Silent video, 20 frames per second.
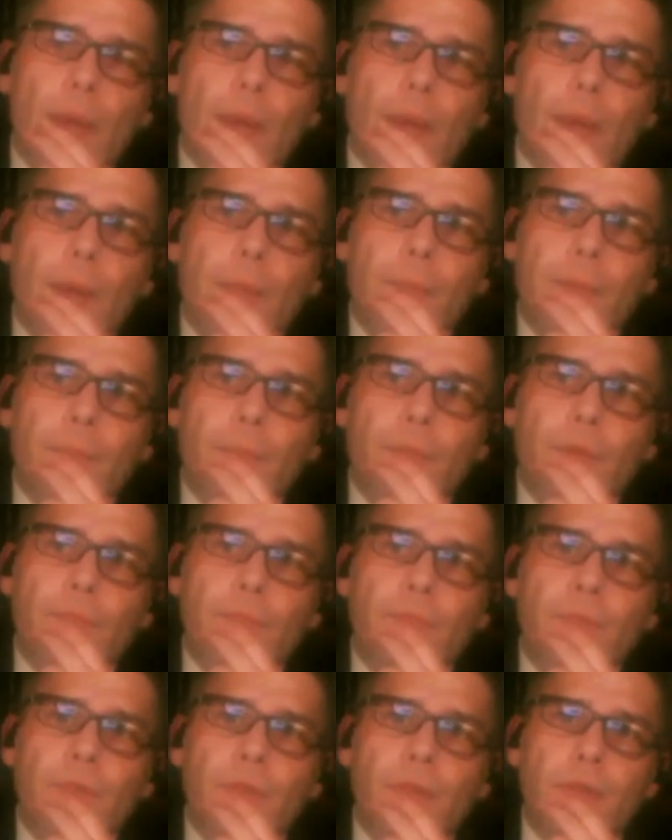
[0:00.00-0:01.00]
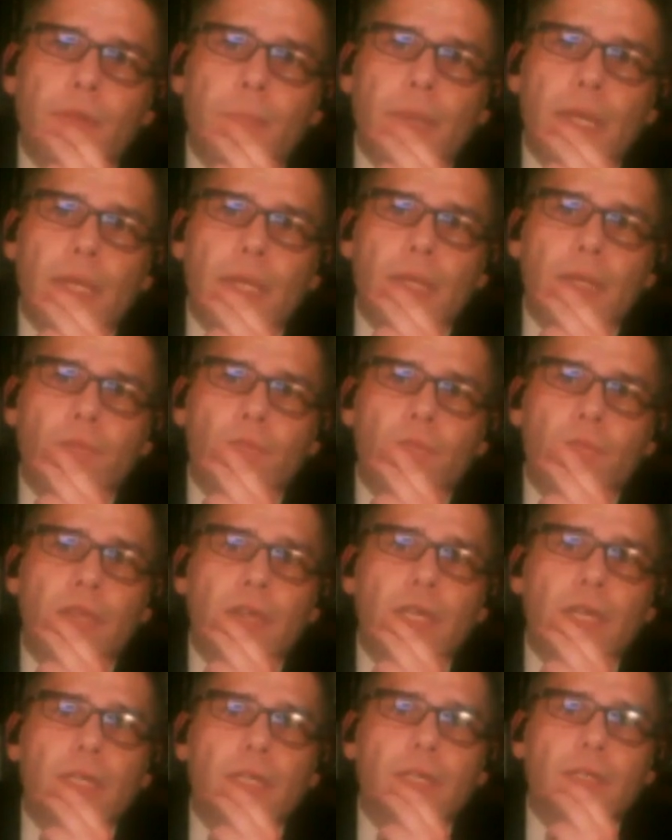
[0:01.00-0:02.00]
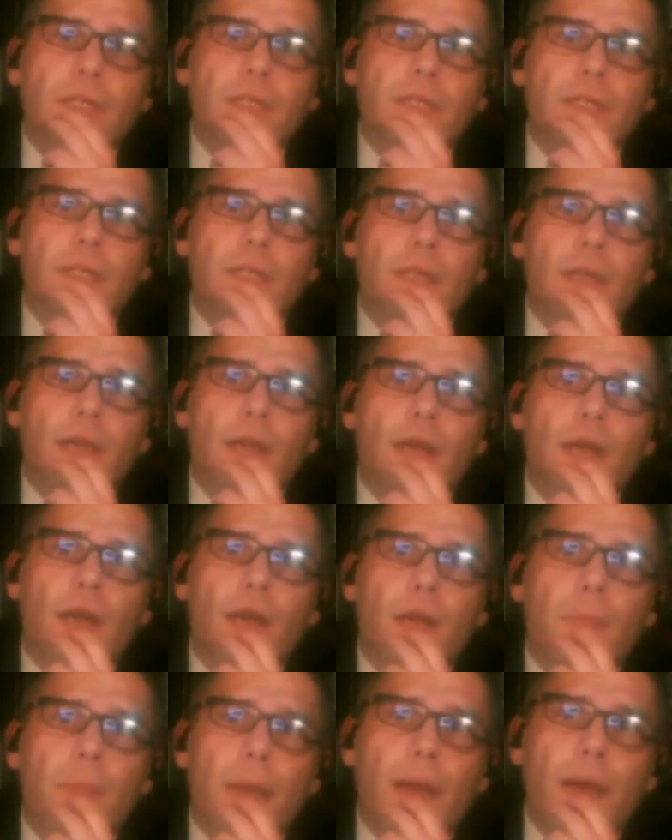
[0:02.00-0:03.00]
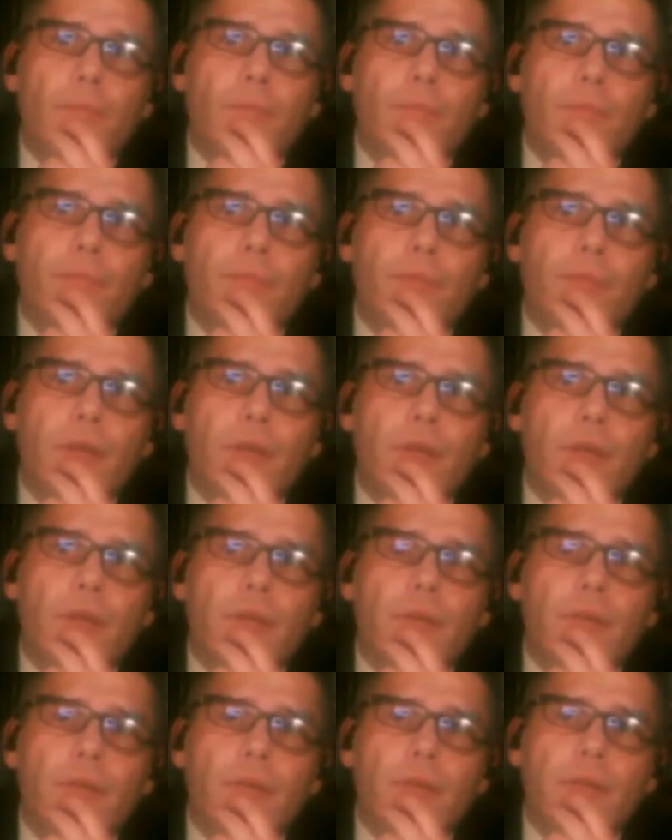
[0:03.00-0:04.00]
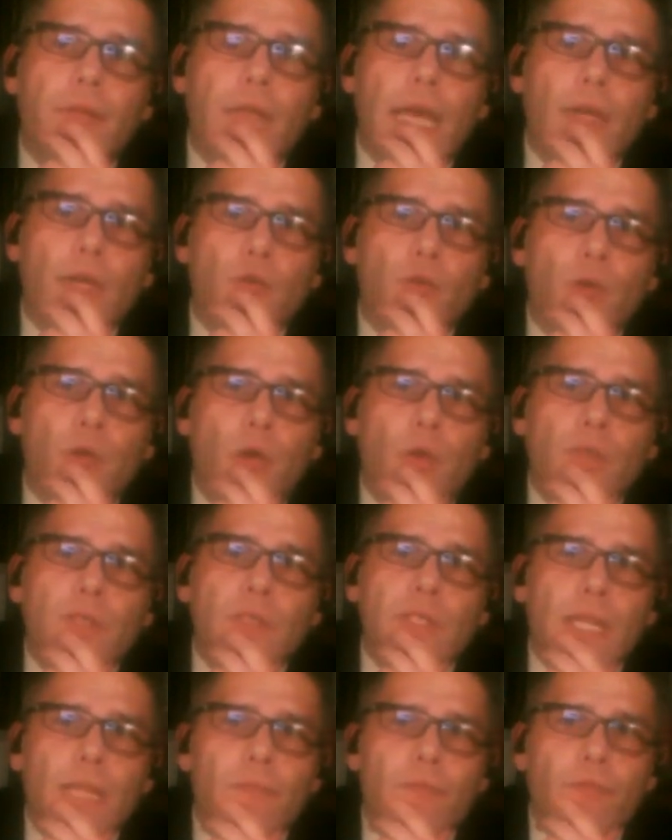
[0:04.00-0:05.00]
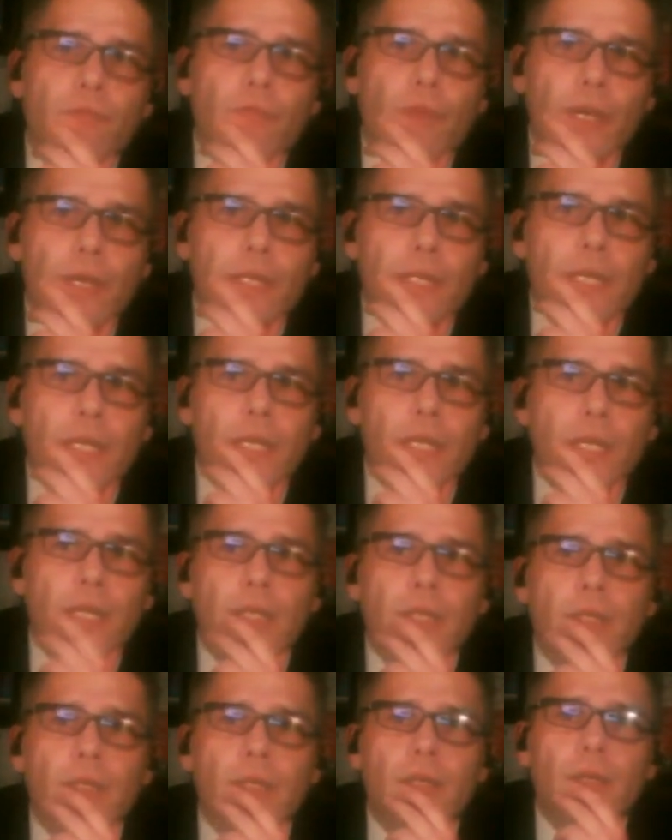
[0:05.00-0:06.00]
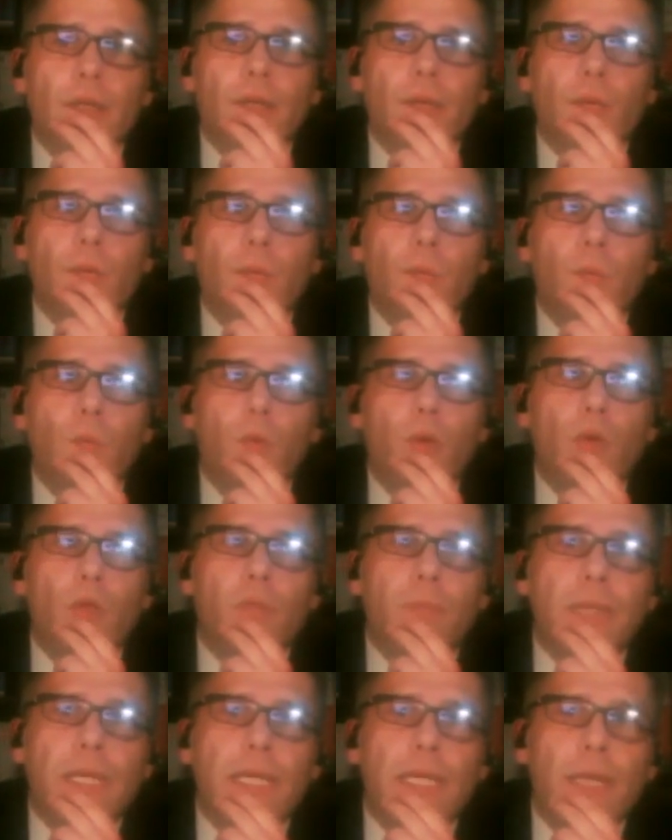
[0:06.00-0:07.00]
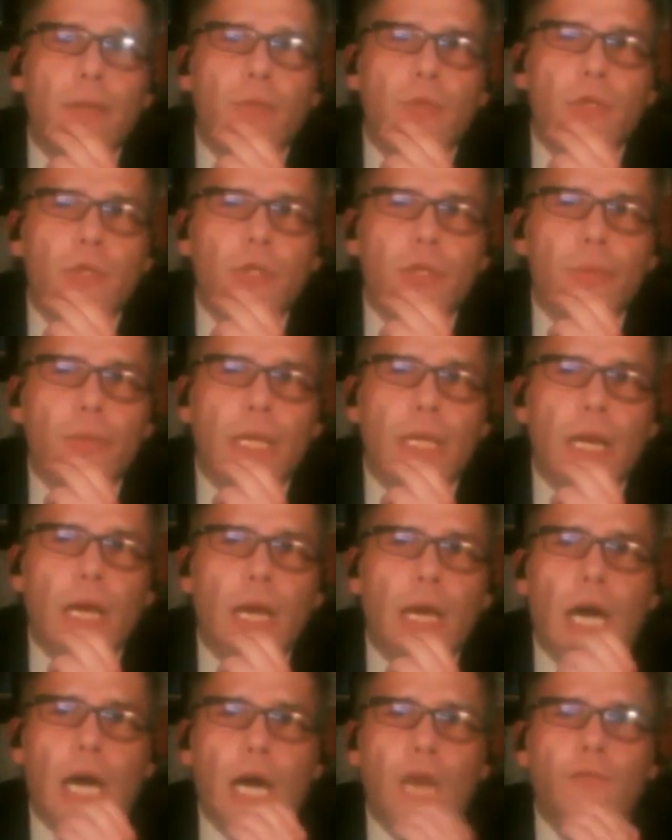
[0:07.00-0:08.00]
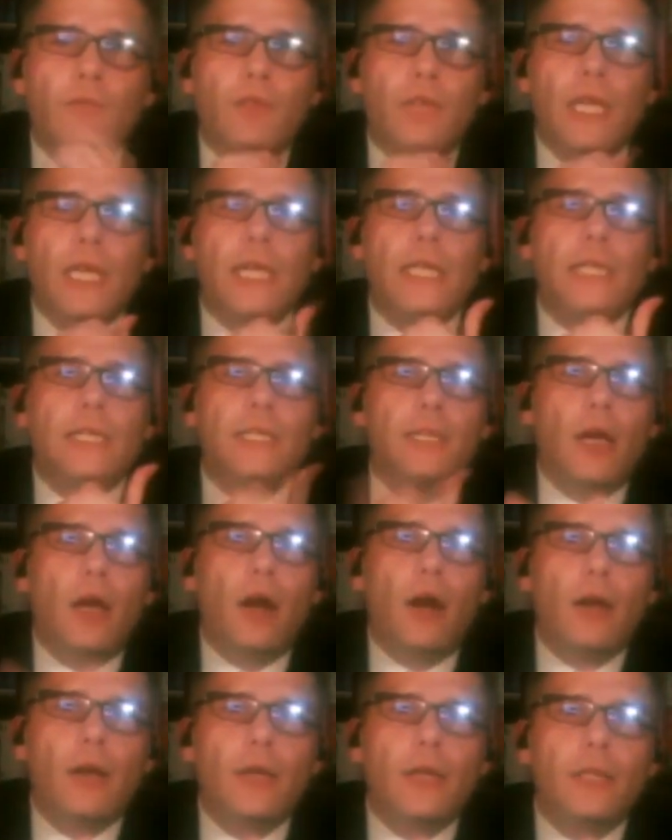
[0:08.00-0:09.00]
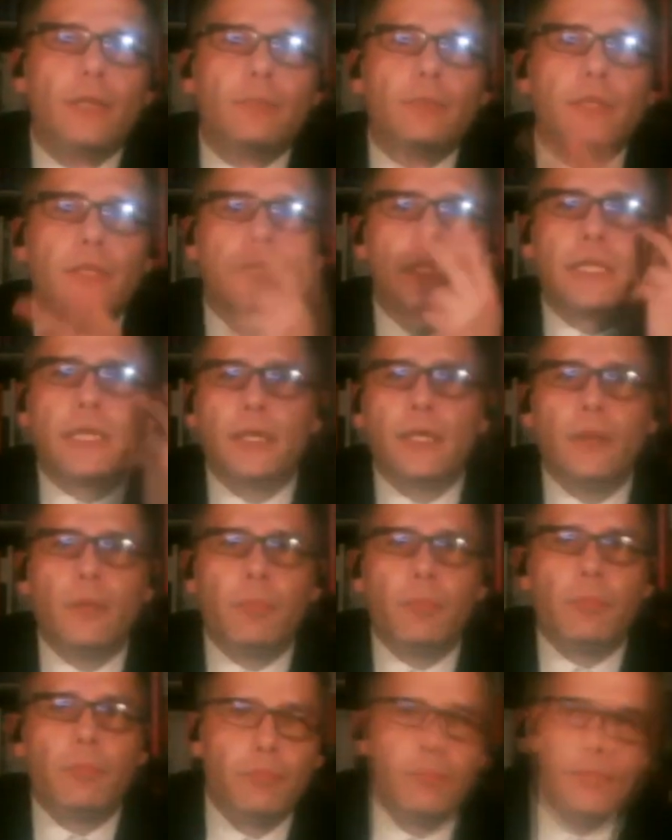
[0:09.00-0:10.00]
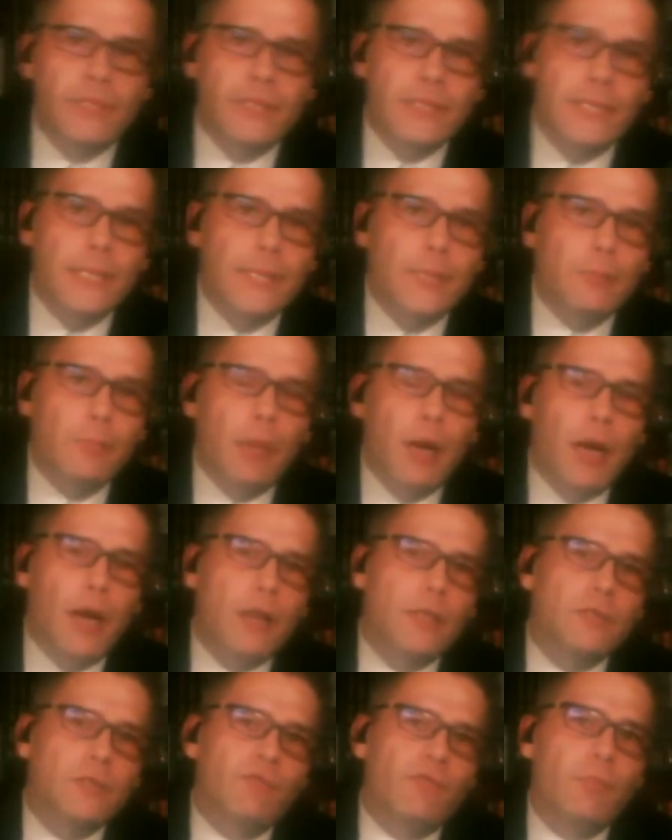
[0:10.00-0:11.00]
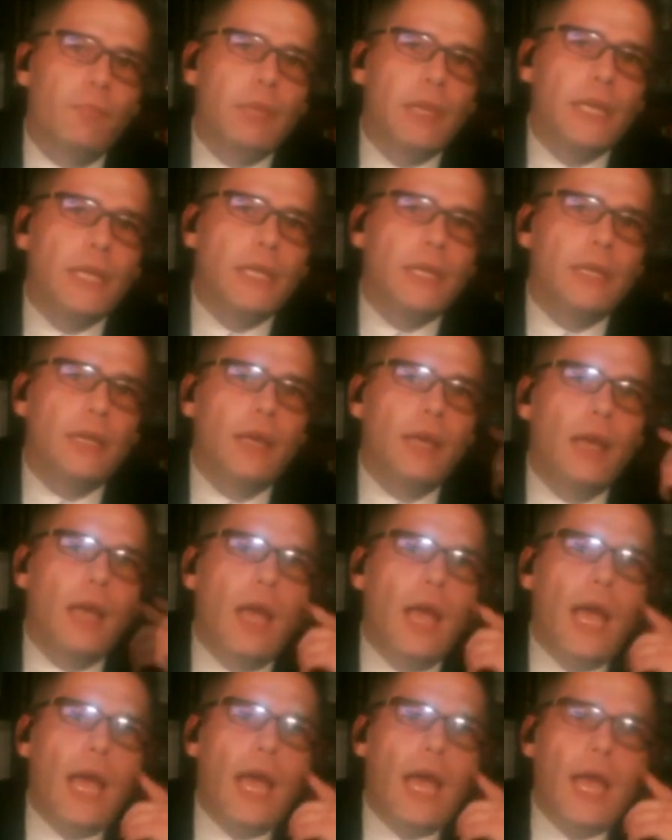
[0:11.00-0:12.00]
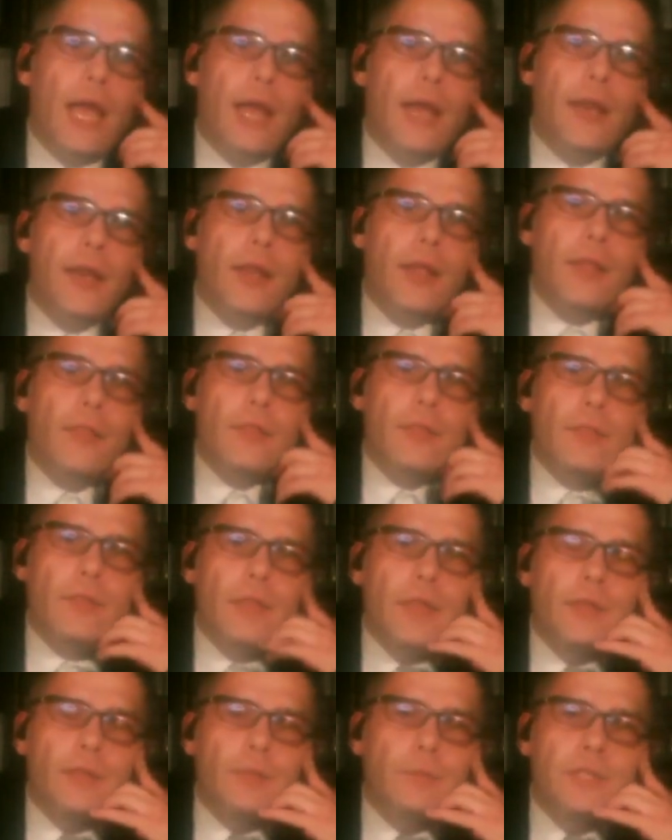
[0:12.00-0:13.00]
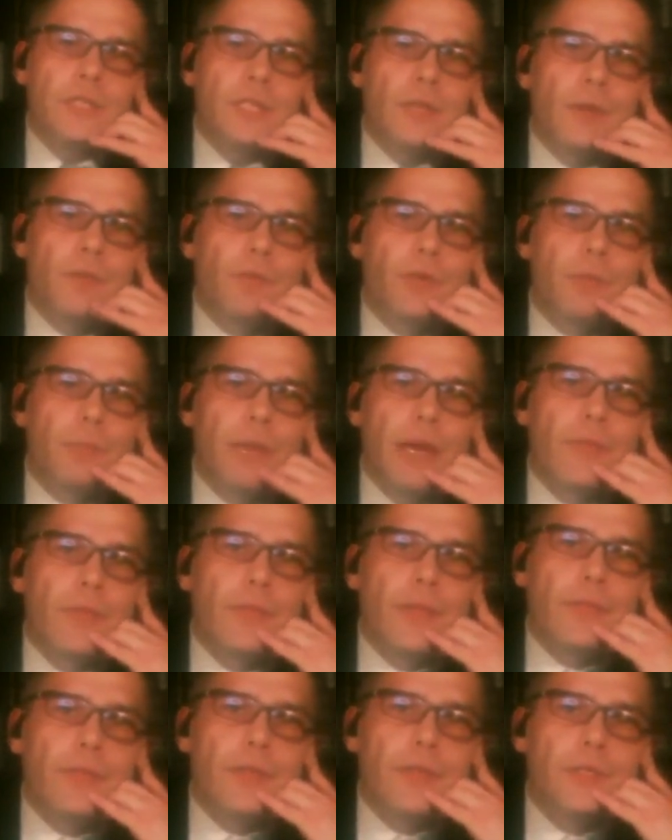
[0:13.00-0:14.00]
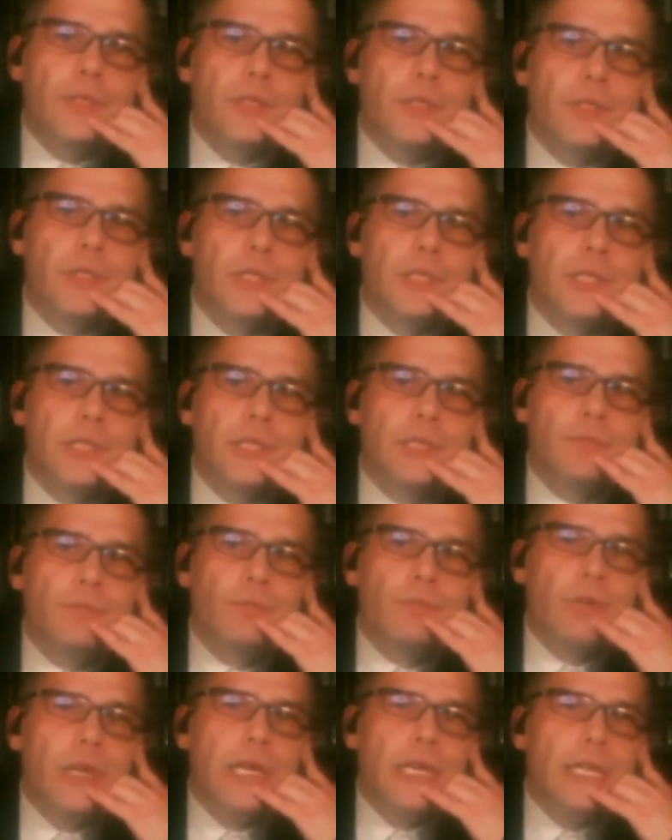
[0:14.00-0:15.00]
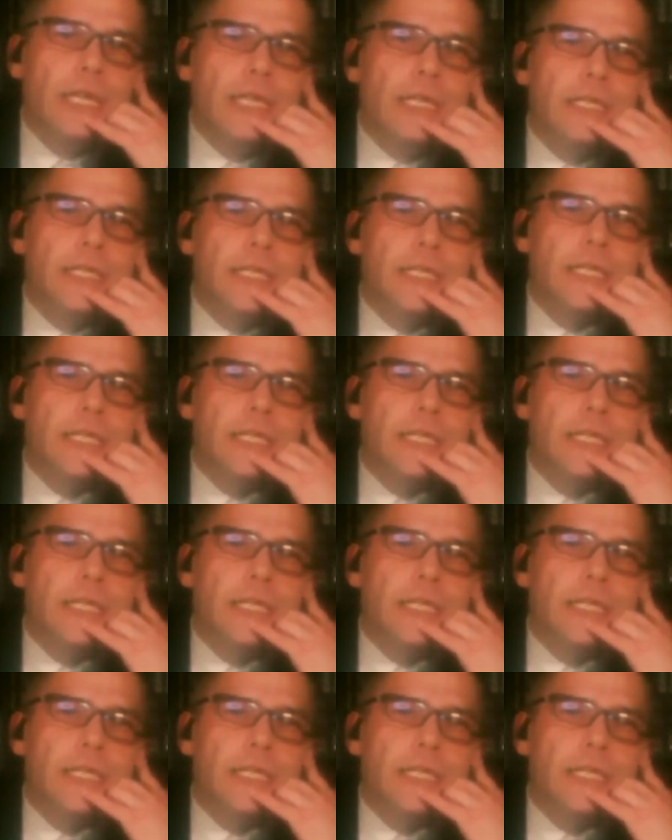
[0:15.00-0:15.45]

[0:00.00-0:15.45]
I mean, one of the appealing things about the the actual concept for Ed Gein was being able to do it after he died, but still in the but still in the past for me, mm. and mm. there there was something about that that just really